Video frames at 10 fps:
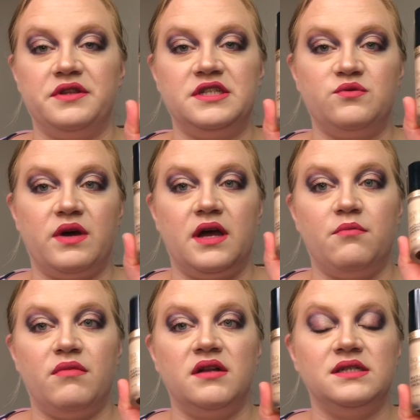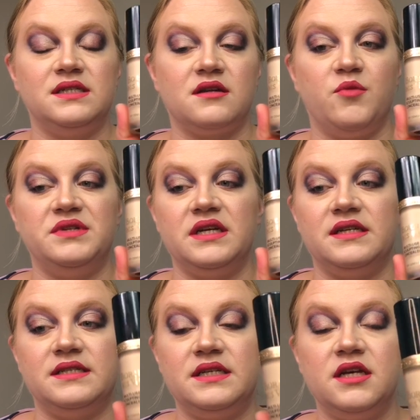This Way Multi-Sculpting
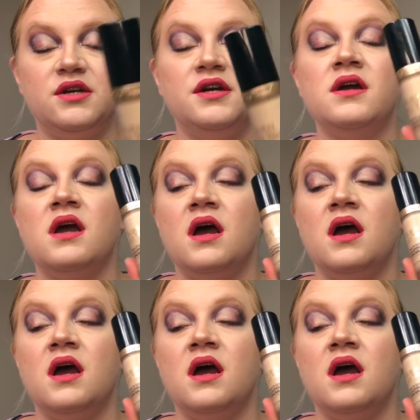Concealer.